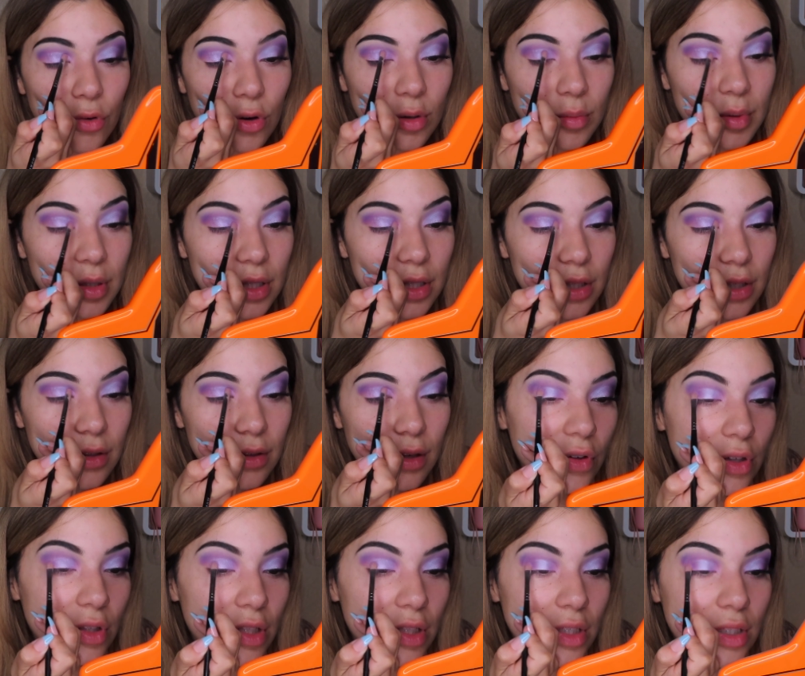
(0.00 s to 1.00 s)
formula
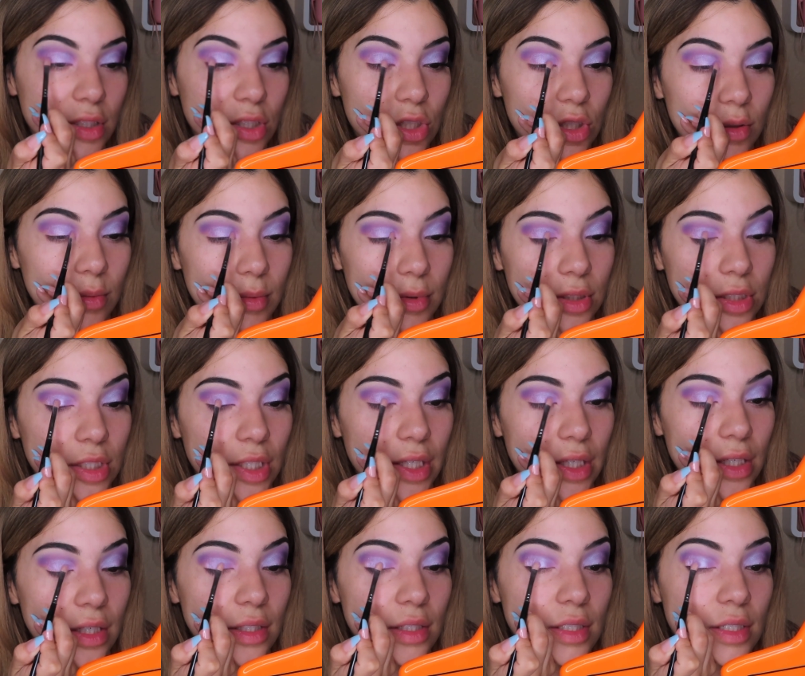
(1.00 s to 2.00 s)
for these shimmer
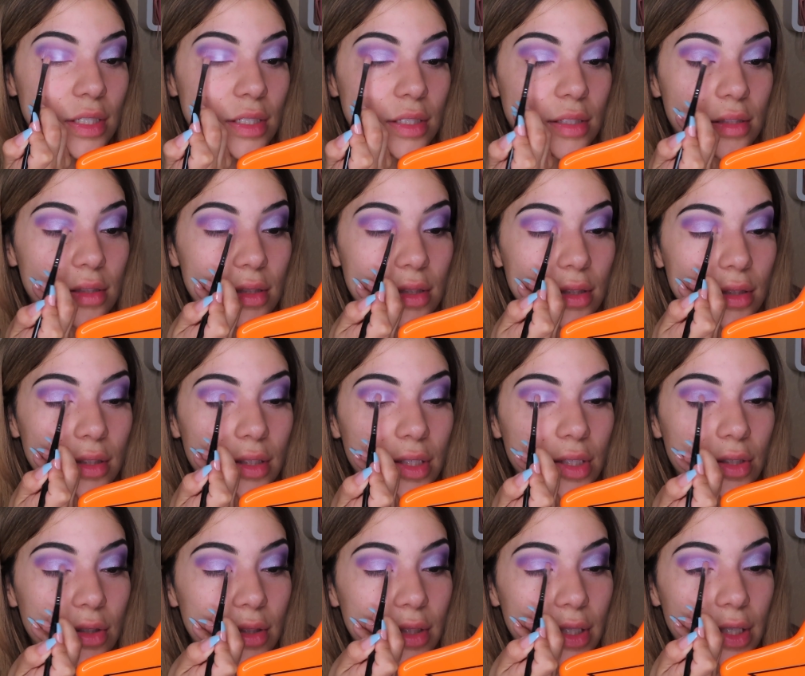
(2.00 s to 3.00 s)
shades is
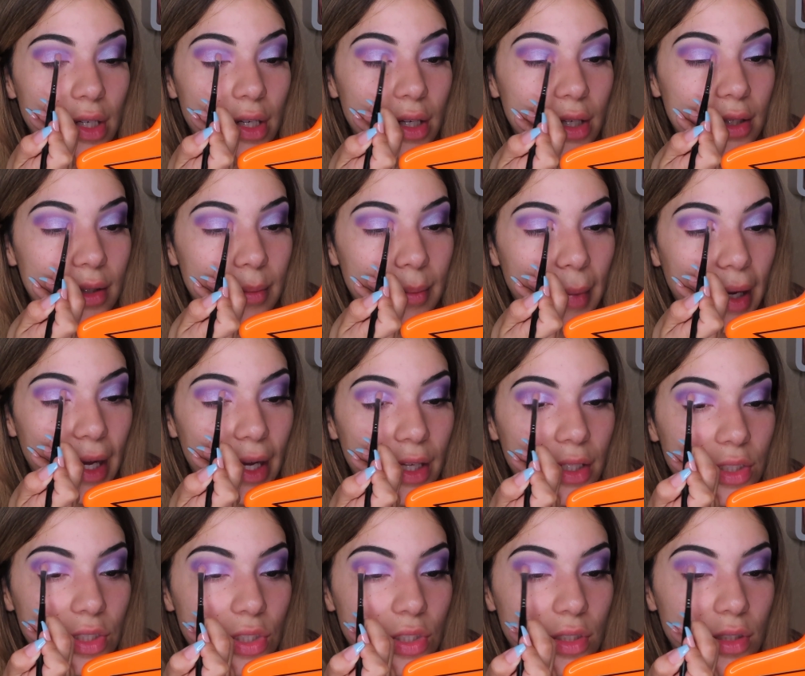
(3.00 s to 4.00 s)
literally
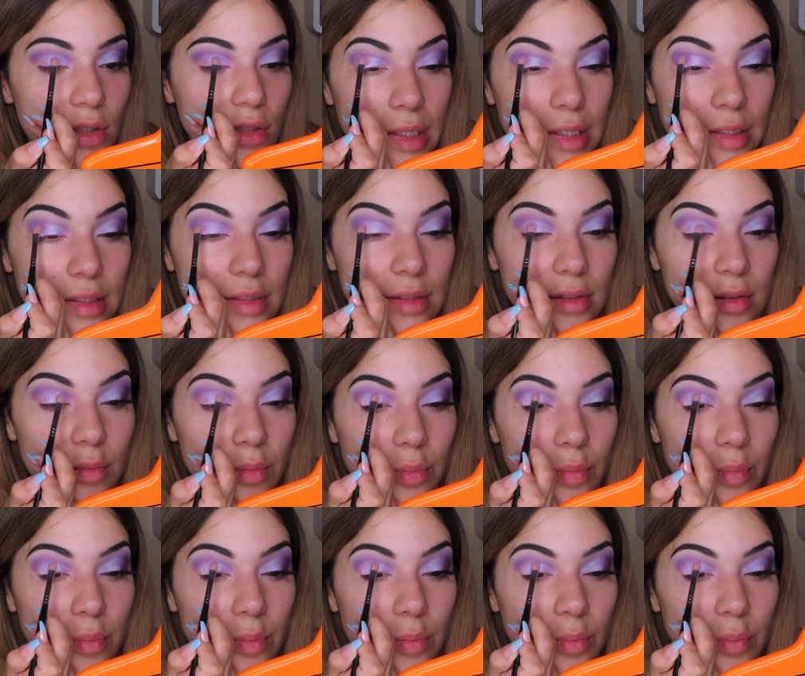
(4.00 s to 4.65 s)
unmatched, and this is a